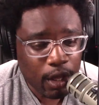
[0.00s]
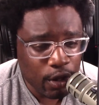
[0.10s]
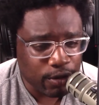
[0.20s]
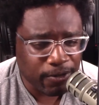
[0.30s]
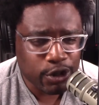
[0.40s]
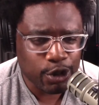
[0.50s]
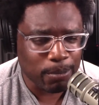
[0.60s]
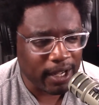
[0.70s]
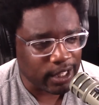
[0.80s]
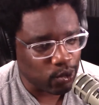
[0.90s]
those first two
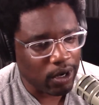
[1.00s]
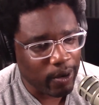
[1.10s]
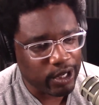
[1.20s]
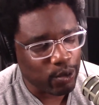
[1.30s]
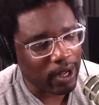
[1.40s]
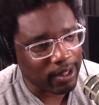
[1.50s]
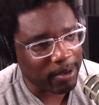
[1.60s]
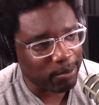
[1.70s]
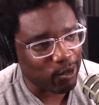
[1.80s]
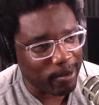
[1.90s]
buckets. What do I do well that
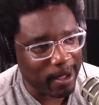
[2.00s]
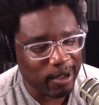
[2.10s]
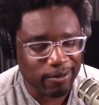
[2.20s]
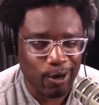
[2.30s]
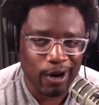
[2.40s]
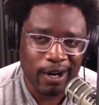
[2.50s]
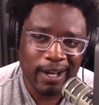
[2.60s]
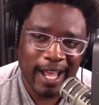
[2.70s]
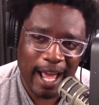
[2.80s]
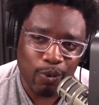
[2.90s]
people will pay me for?
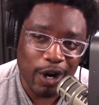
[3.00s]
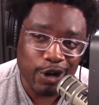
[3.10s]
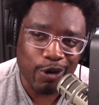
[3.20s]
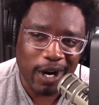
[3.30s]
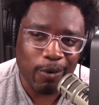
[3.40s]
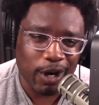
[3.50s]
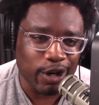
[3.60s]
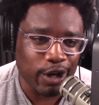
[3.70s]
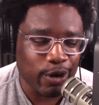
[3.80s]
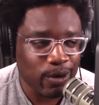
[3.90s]
And what don't I want to
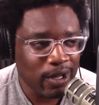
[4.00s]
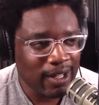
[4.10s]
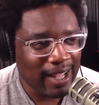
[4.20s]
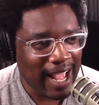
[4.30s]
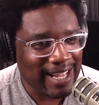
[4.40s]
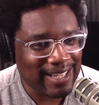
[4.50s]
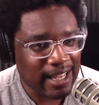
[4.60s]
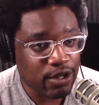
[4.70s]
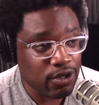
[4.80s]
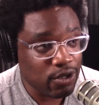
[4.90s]
do? As
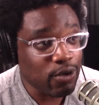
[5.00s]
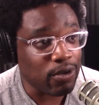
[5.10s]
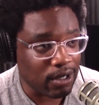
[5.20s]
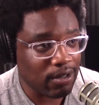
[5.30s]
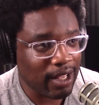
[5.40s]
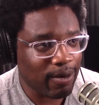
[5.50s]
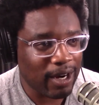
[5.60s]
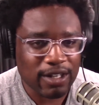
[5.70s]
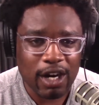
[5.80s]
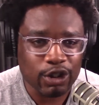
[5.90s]
a student, like when
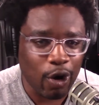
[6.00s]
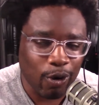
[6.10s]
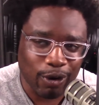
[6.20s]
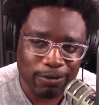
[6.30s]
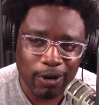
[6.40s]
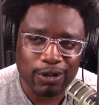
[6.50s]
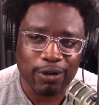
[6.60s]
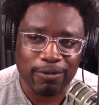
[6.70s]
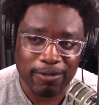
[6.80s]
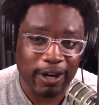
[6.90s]
I talk to older folks
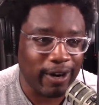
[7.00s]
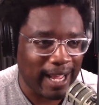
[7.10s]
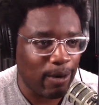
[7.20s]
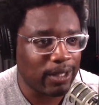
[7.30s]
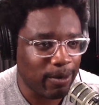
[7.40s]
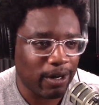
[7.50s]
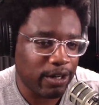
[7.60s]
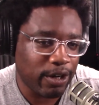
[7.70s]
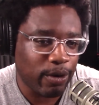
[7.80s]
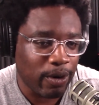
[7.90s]
who are figuring out what they want to
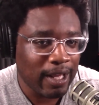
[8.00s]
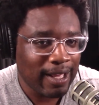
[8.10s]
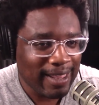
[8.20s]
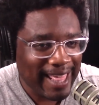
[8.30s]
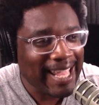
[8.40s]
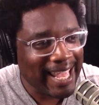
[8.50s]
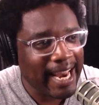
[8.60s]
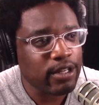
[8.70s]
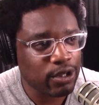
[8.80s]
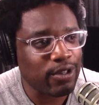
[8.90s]
do, they can
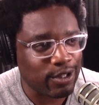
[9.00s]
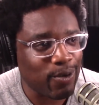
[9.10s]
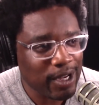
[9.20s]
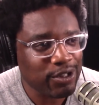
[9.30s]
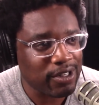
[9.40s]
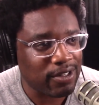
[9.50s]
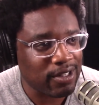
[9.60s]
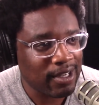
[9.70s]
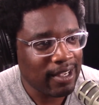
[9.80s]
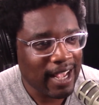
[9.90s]
answer those
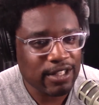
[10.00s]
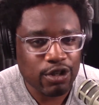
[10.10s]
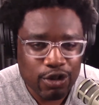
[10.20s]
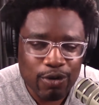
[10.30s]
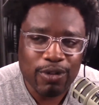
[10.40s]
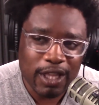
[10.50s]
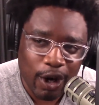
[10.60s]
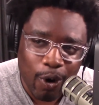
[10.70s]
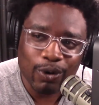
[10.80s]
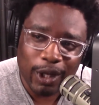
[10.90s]
questions. As a student, the
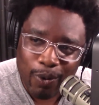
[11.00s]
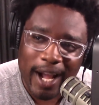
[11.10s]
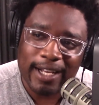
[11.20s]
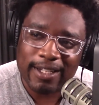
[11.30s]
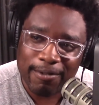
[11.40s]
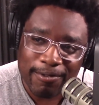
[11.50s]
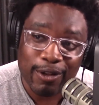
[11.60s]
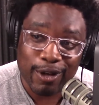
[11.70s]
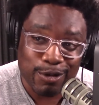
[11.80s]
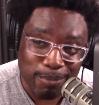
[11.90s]
only way to fill
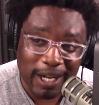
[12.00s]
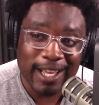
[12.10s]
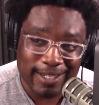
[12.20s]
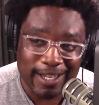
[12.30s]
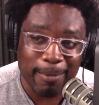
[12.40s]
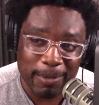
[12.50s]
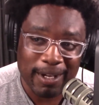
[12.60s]
those buckets up,